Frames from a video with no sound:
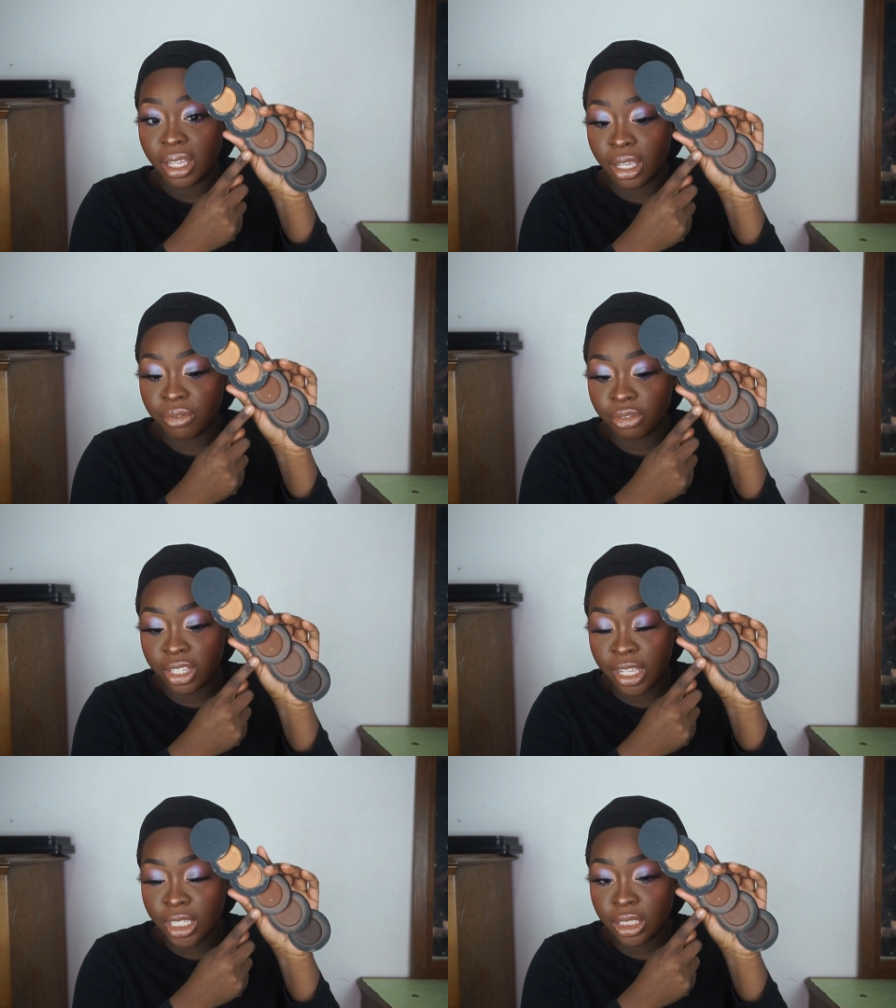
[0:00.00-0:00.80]
if
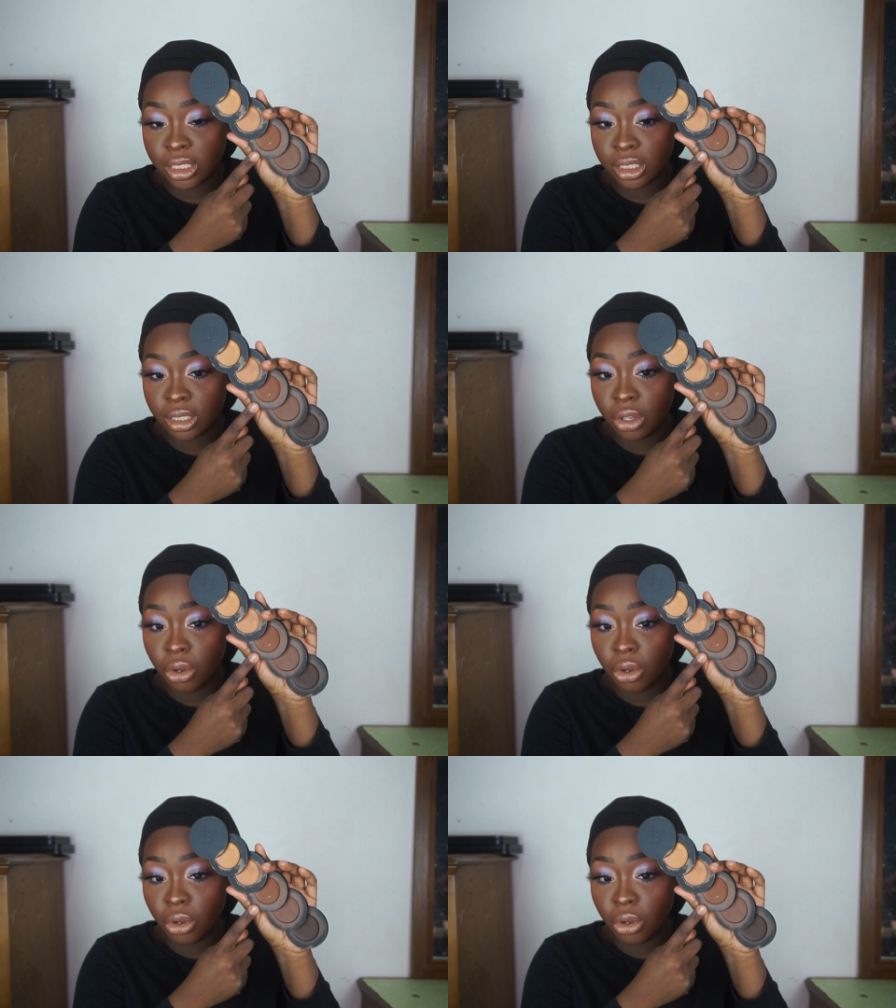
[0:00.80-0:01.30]
this